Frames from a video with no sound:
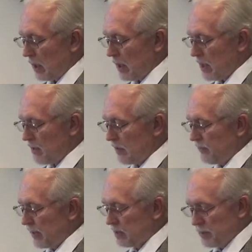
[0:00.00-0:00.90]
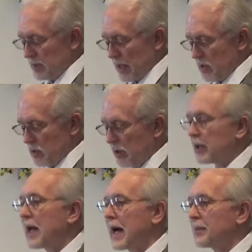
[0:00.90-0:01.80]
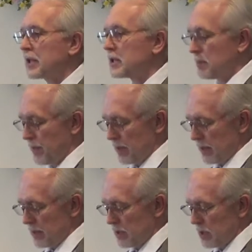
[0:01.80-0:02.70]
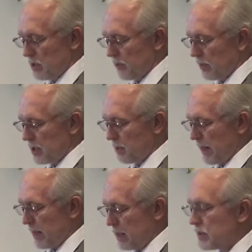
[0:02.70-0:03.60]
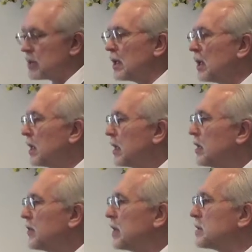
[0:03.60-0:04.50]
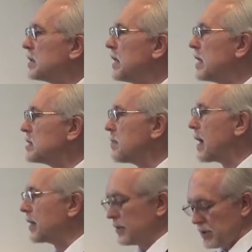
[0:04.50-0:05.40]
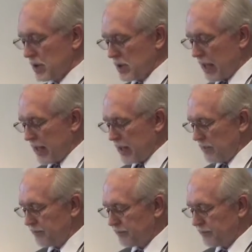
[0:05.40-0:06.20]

and even victimization are common experiences for us pagans, even in today's modern society.